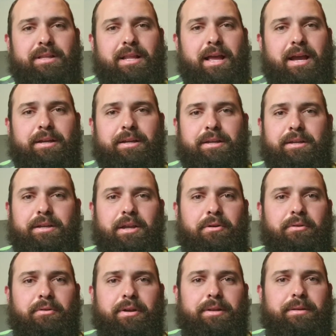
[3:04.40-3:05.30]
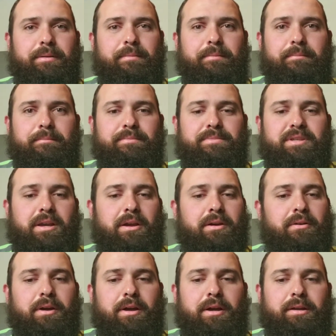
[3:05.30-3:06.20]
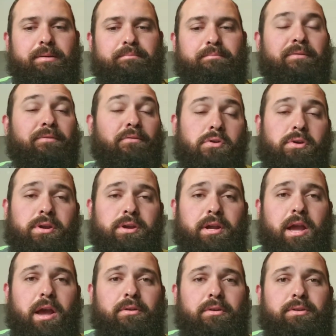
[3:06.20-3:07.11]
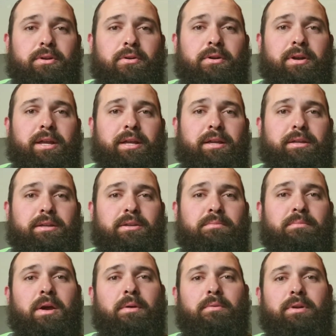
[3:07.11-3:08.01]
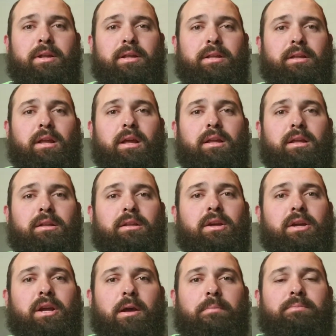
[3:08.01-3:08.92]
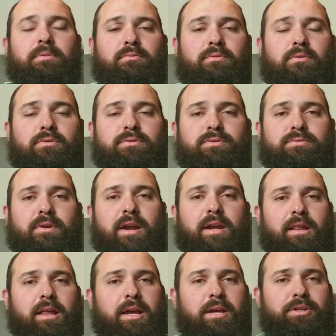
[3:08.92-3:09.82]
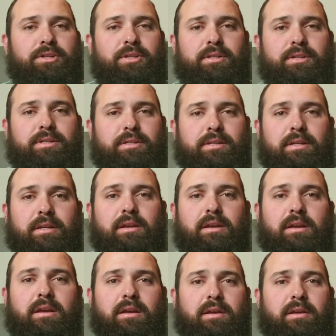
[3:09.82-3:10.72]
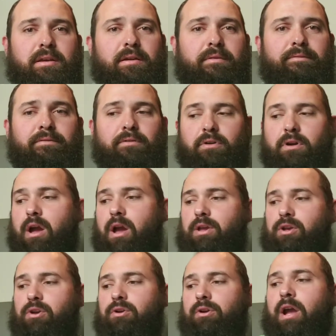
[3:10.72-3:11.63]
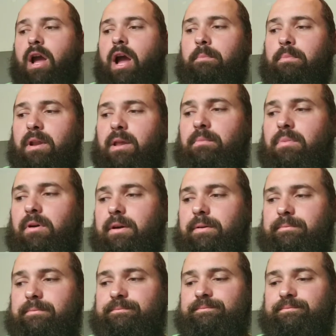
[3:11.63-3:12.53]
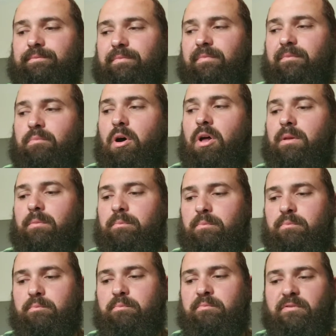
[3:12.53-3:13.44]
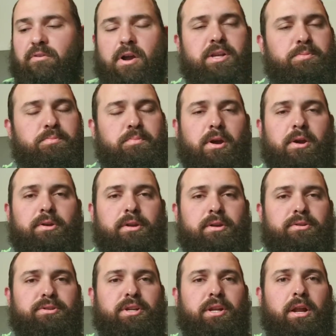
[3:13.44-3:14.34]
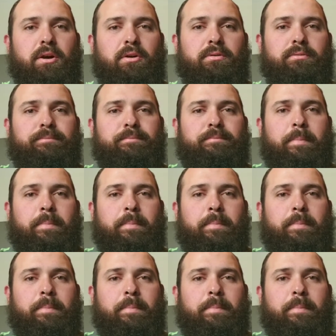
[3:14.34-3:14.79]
allow you to do it. So uh, before you go doing it, you might want to look up the rules and regulations for uh, your company. But pulling fresh produce, you don't